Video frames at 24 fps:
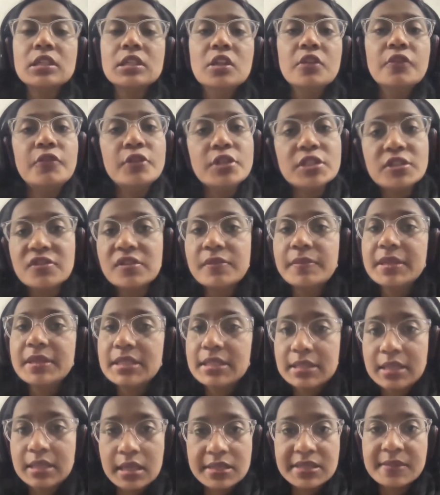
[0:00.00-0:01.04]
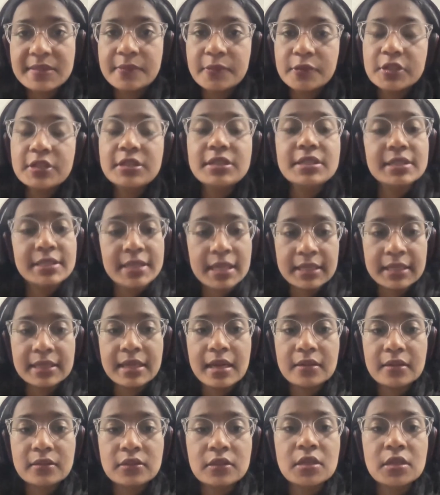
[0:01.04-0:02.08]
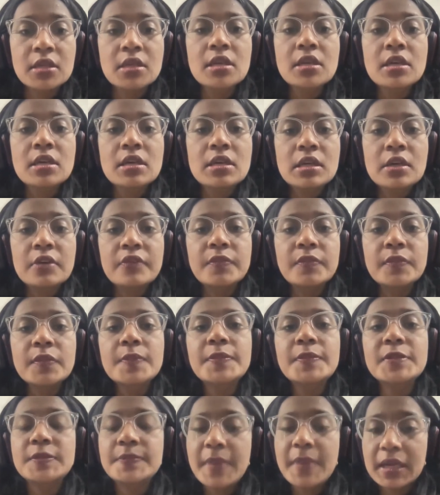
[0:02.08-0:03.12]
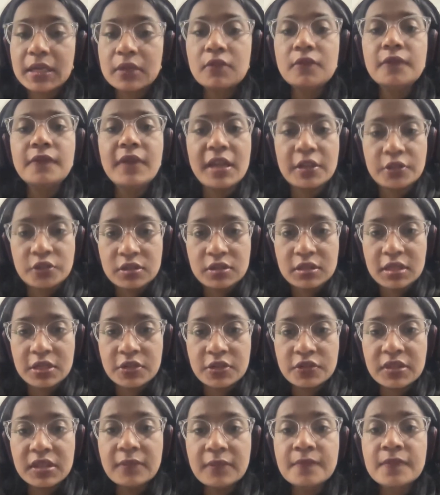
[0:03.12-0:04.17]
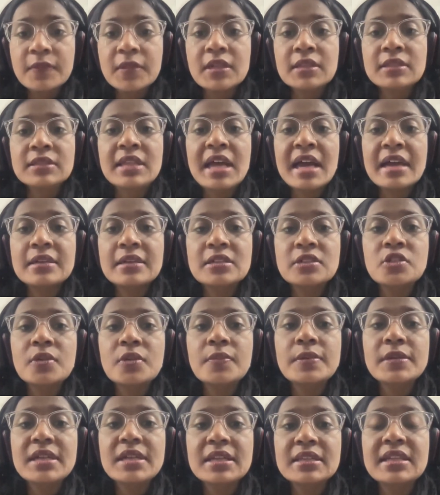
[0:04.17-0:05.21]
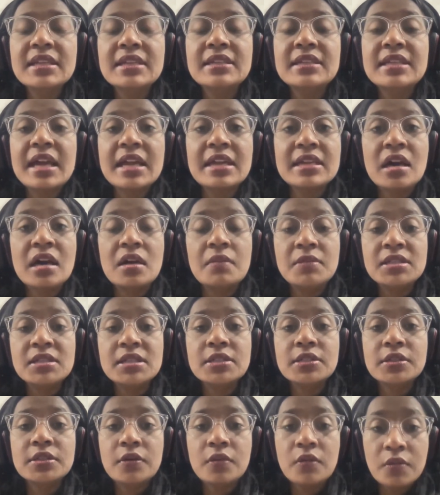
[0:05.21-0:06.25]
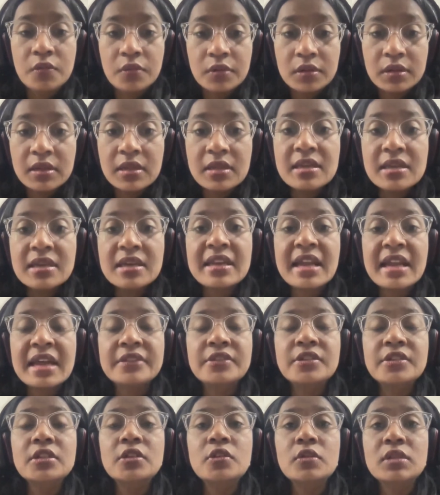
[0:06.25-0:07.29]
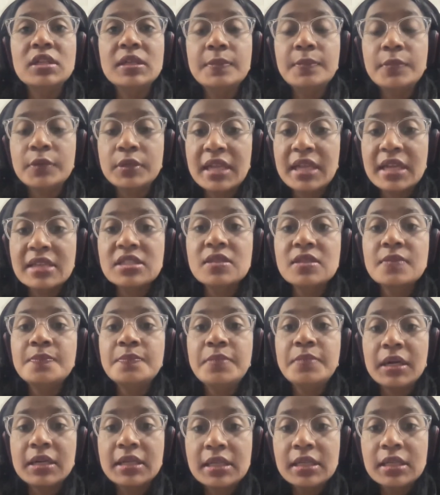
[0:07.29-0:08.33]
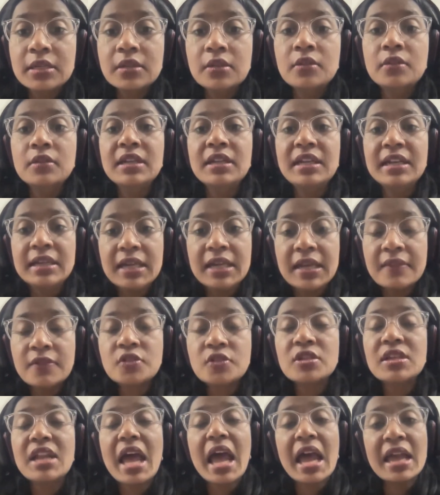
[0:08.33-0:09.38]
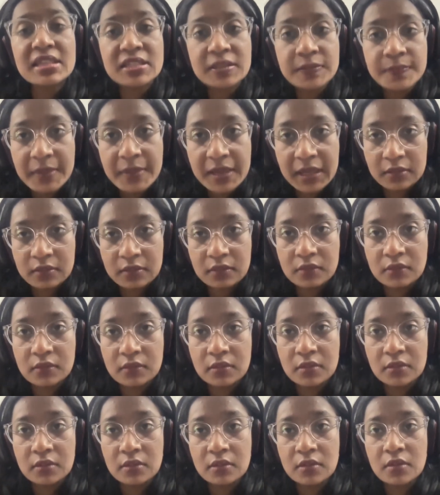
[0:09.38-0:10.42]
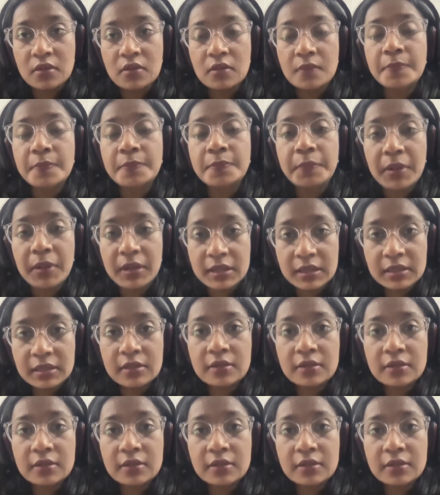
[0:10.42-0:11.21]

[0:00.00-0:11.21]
Now first we'll be discussing about the Design Act. Now from the perspective of fashion industry, the act does not protect the entire garment as a whole. Rather, it only protects a particular or individual aspect of